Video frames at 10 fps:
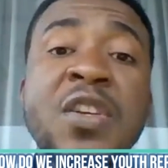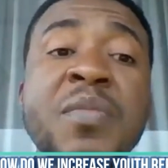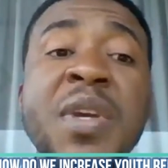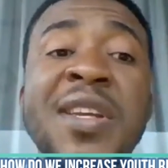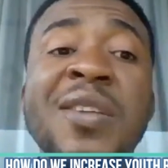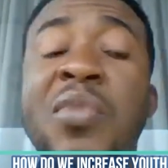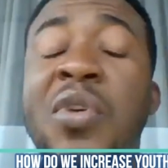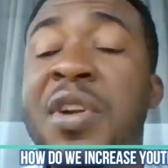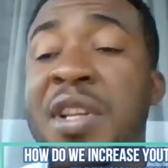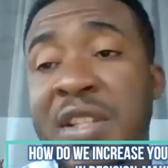in
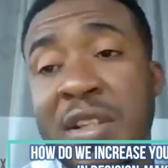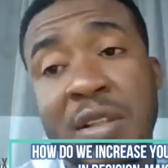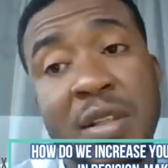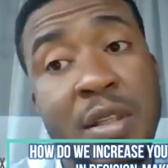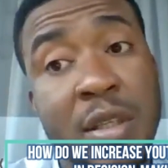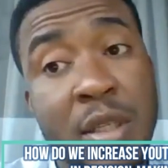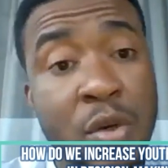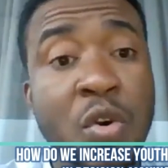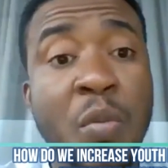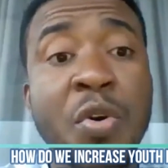decision-making bodies
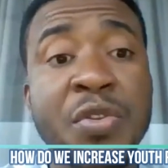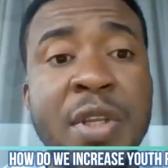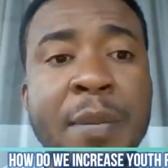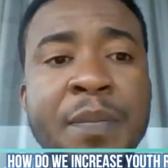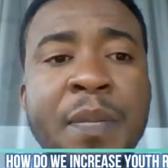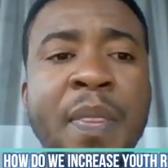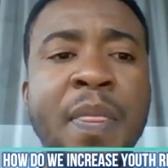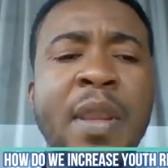in Kobosa?